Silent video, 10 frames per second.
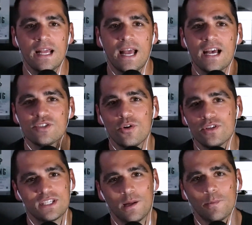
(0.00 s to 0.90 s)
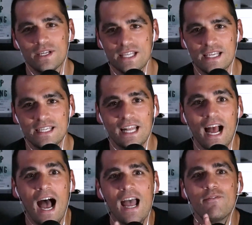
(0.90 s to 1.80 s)
Guess all the celebrities that, like,
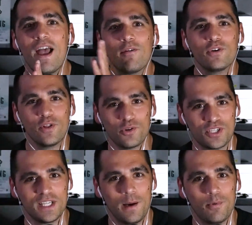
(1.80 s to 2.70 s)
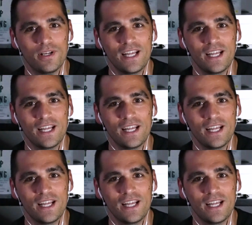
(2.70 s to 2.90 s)
I have every other celebrity.